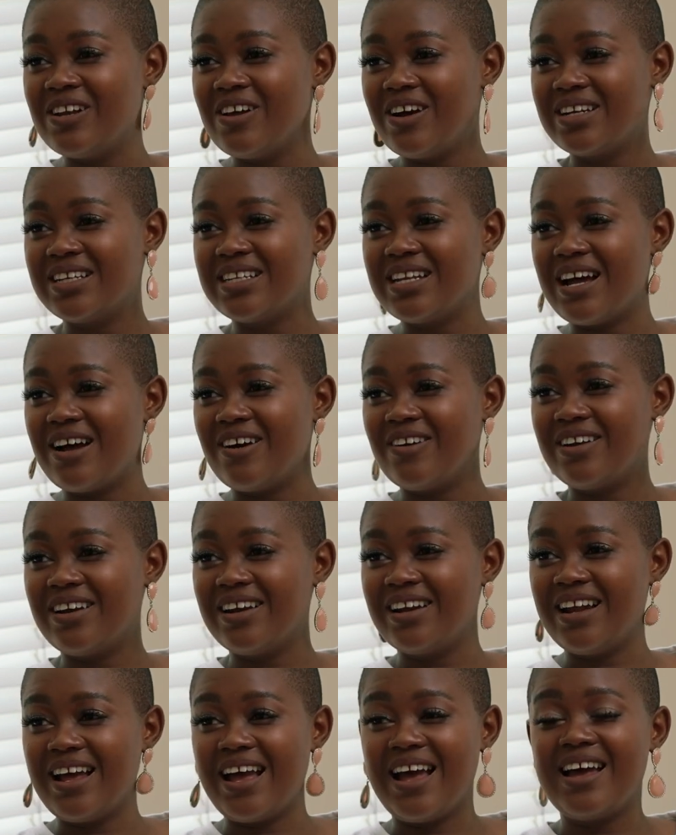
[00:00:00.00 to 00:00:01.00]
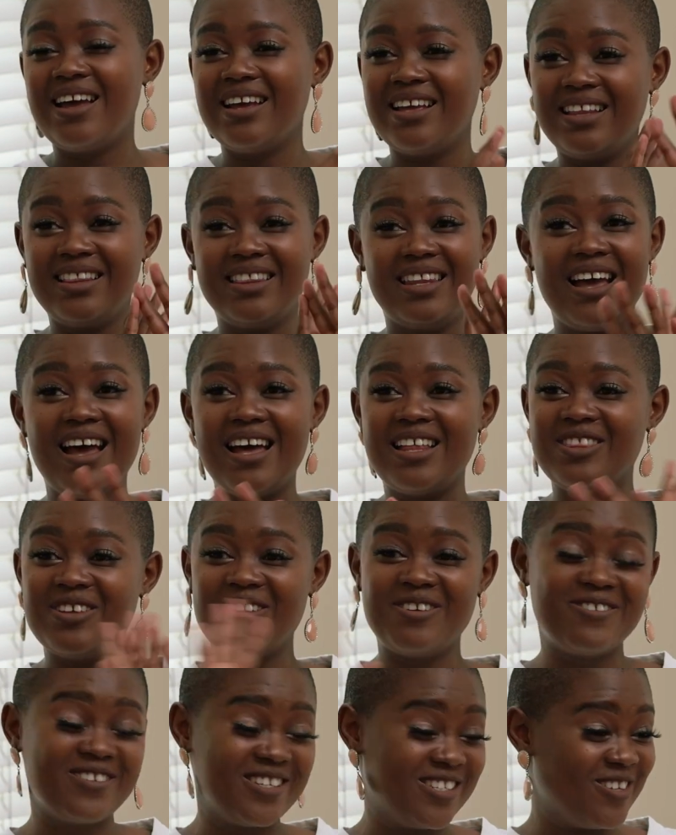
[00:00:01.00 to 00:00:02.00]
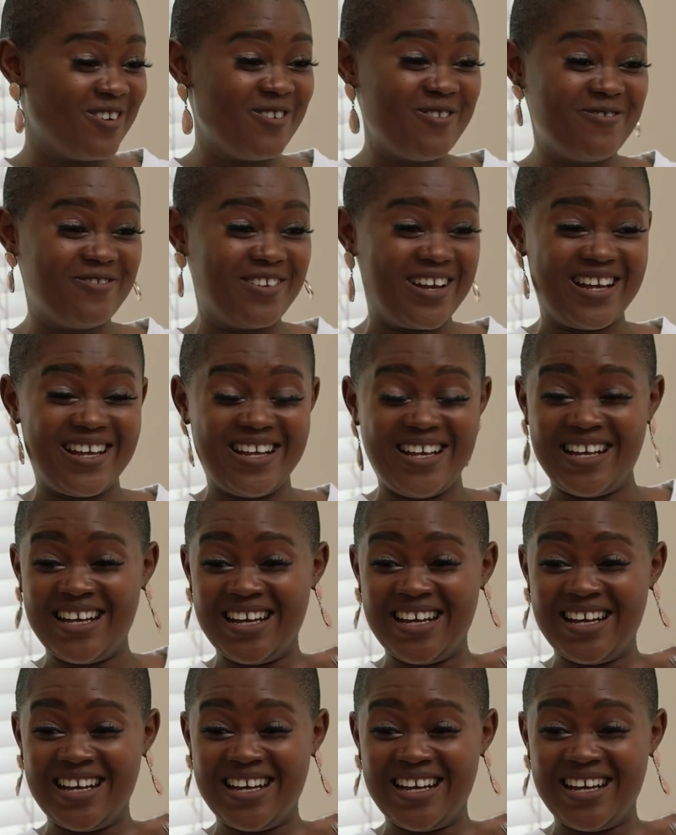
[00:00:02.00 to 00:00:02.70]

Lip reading: lockdown. I thought it was over.